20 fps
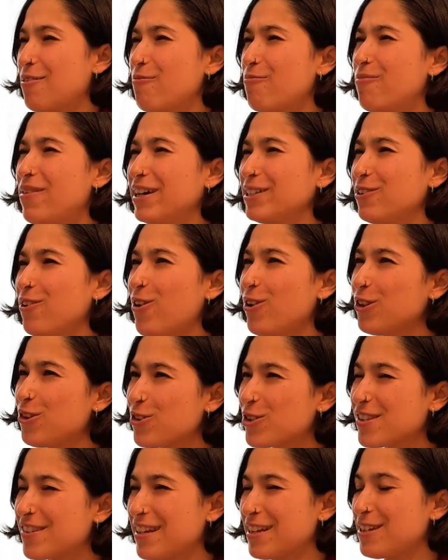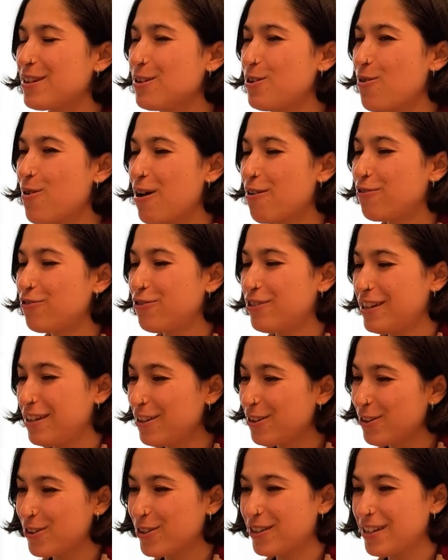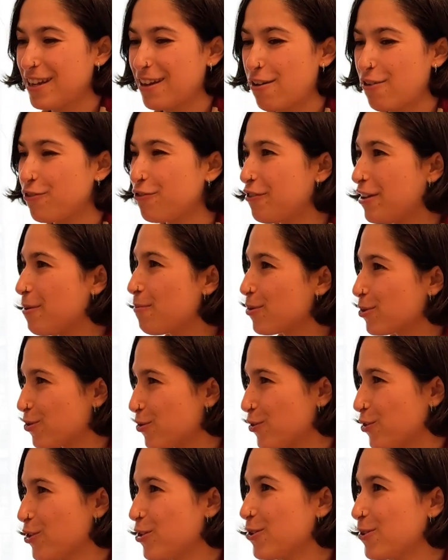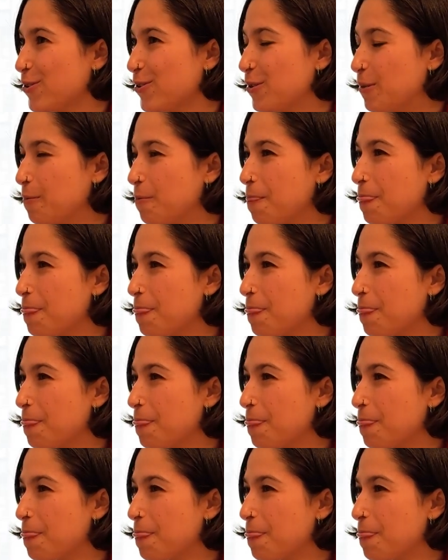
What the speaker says: But others that you have here that are famous for you,